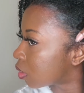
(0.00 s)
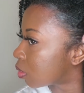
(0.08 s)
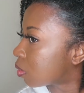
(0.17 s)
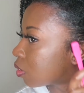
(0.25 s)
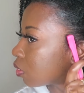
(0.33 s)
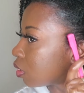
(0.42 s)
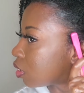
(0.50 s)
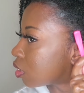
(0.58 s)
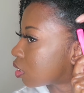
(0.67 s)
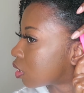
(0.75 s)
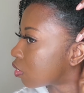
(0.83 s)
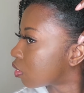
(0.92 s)
It's really just
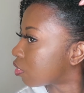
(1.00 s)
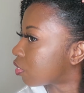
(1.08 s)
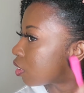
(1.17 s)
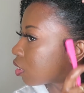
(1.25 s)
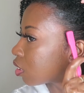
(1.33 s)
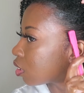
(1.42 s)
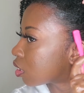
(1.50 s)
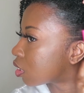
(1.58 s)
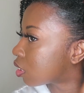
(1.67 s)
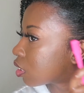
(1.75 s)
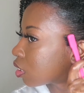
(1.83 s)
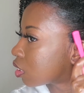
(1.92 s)
to give it a finished look.
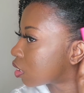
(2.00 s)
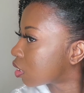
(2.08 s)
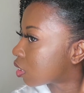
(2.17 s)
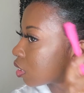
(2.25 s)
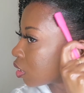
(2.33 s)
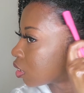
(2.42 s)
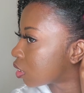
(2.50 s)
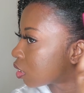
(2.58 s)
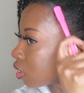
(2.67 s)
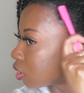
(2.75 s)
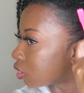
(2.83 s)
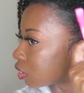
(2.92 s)

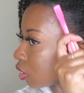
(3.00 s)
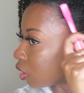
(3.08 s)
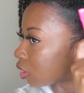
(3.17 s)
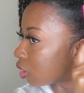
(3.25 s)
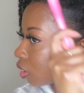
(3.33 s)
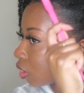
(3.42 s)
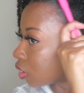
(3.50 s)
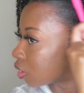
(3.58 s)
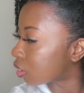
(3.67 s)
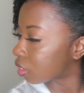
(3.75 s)
It's a neat look.